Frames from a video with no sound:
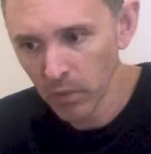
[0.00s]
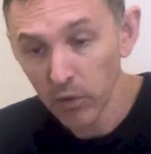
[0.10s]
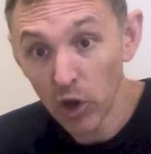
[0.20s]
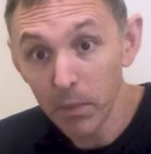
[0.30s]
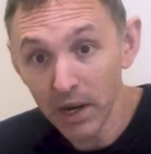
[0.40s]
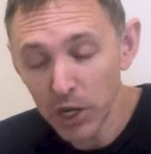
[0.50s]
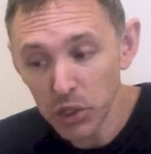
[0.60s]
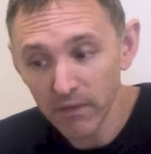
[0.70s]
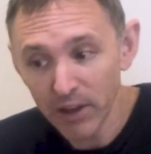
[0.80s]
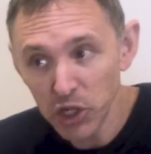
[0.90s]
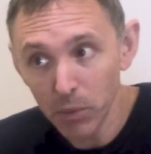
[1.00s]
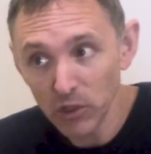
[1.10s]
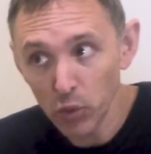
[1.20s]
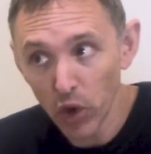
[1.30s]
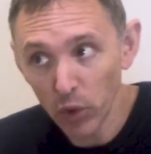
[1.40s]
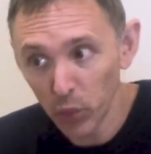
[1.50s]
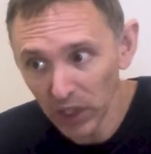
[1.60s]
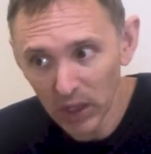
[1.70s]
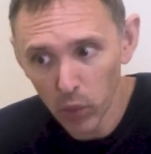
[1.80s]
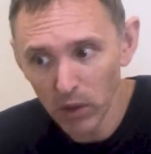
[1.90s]
The combination of vegetables work
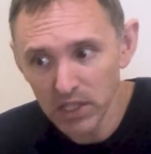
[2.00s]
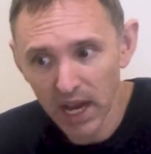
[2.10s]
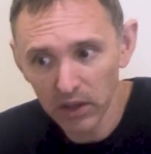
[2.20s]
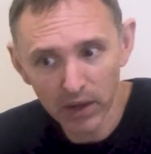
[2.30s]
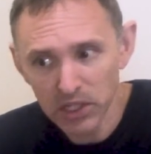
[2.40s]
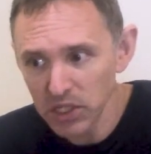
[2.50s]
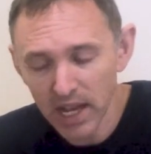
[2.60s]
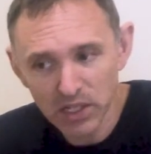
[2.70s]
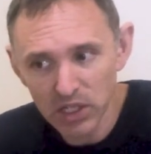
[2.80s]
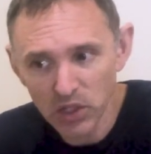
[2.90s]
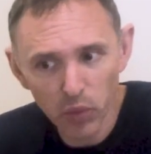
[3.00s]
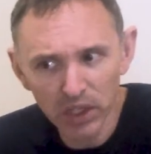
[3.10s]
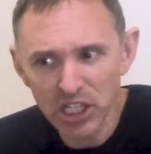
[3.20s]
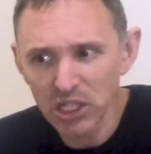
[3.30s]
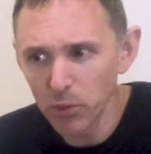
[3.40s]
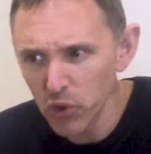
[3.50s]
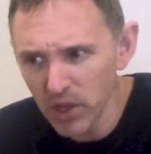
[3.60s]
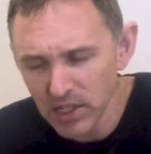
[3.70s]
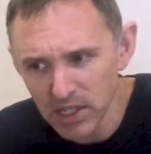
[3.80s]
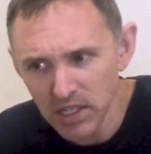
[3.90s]
really well together. It just has this really smooth
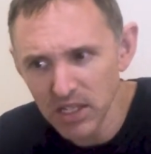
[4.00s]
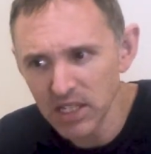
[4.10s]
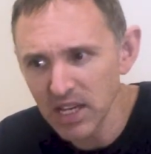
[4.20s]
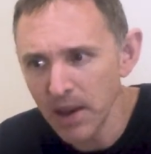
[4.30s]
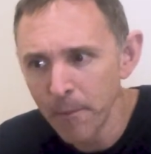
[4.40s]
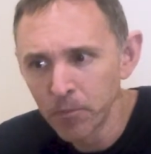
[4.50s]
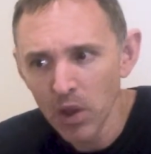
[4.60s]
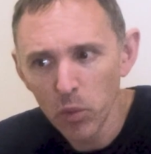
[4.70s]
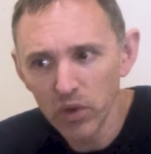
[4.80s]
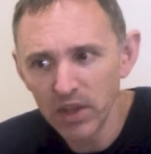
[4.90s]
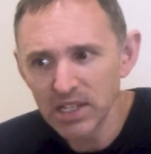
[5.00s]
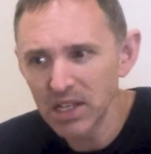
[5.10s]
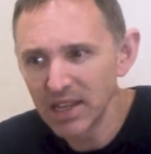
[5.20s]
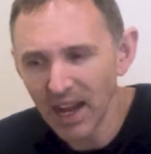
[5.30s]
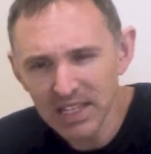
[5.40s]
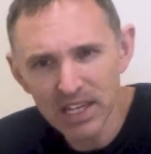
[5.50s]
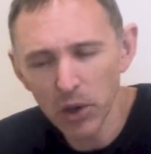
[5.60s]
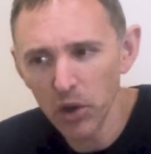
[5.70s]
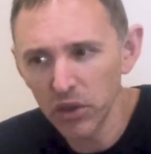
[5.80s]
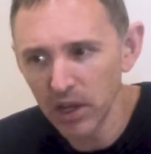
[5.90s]
consistency with this
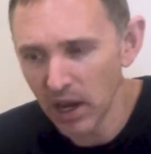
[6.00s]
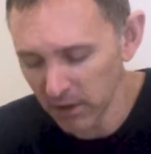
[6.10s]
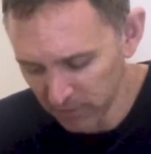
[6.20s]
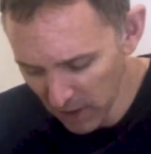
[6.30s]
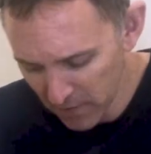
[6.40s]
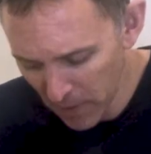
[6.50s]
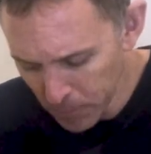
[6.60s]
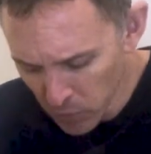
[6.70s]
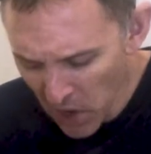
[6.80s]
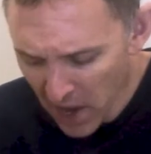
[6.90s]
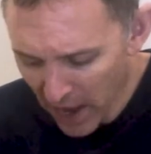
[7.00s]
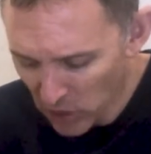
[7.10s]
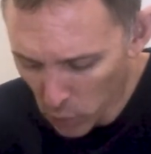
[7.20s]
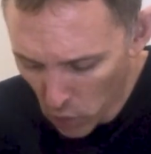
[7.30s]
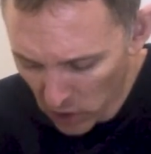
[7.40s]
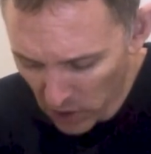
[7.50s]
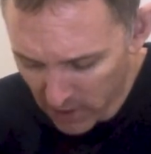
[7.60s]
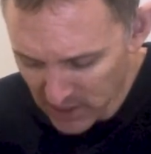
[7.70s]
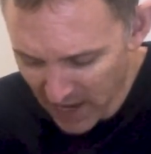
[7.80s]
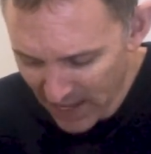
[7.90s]
nutty, earthy kind of flavor, and the
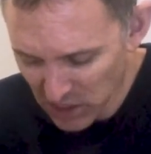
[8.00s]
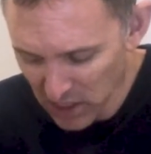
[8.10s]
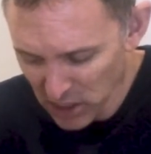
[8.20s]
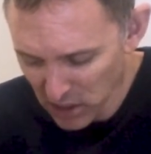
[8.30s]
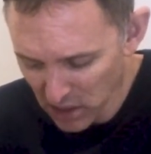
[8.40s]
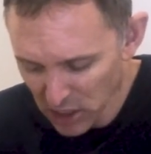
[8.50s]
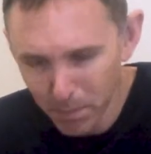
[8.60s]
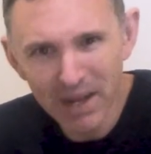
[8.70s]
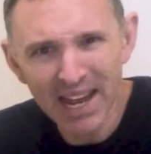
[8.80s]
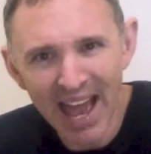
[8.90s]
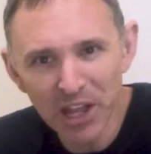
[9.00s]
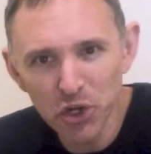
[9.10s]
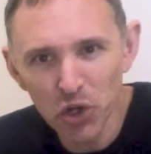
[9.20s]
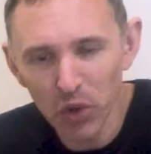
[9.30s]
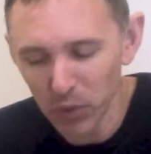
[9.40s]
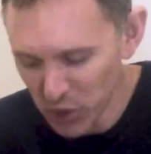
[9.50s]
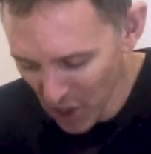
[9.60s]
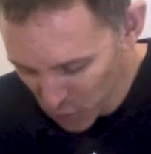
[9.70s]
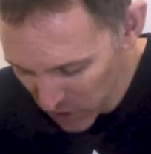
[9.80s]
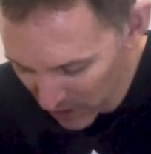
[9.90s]
watercress adds this bitter edge to it, which
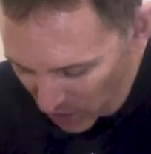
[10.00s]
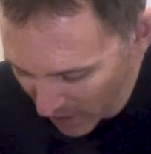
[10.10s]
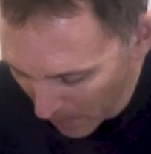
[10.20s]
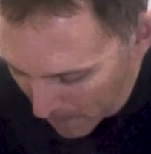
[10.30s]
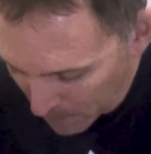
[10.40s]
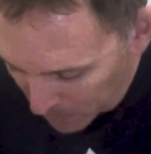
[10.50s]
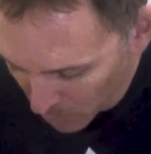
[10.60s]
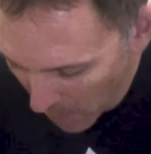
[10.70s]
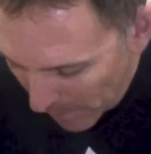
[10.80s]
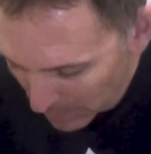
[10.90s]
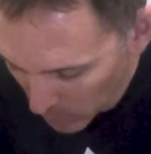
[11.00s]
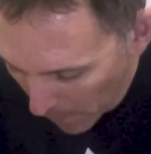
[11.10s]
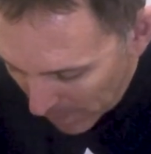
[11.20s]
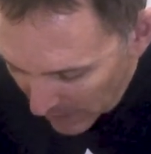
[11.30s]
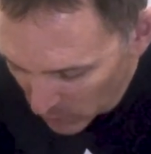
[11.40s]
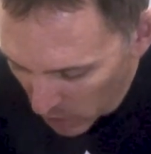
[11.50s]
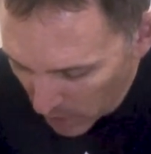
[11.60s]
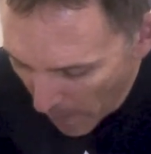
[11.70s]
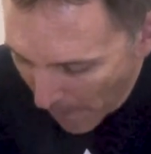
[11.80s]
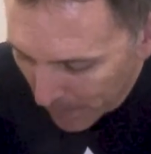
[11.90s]
I really like. My
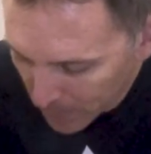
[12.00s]
God.